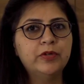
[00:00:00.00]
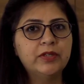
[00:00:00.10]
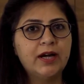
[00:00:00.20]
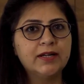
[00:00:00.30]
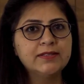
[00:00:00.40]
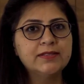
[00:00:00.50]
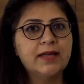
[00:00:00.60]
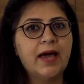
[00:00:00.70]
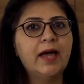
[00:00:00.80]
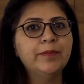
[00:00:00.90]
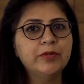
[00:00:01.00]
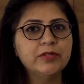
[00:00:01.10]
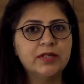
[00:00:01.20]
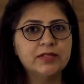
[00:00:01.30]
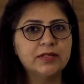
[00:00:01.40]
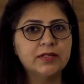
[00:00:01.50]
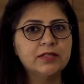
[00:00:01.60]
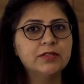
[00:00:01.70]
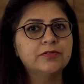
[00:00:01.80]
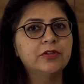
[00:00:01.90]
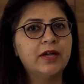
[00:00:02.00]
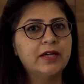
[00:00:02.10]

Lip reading: products and processes for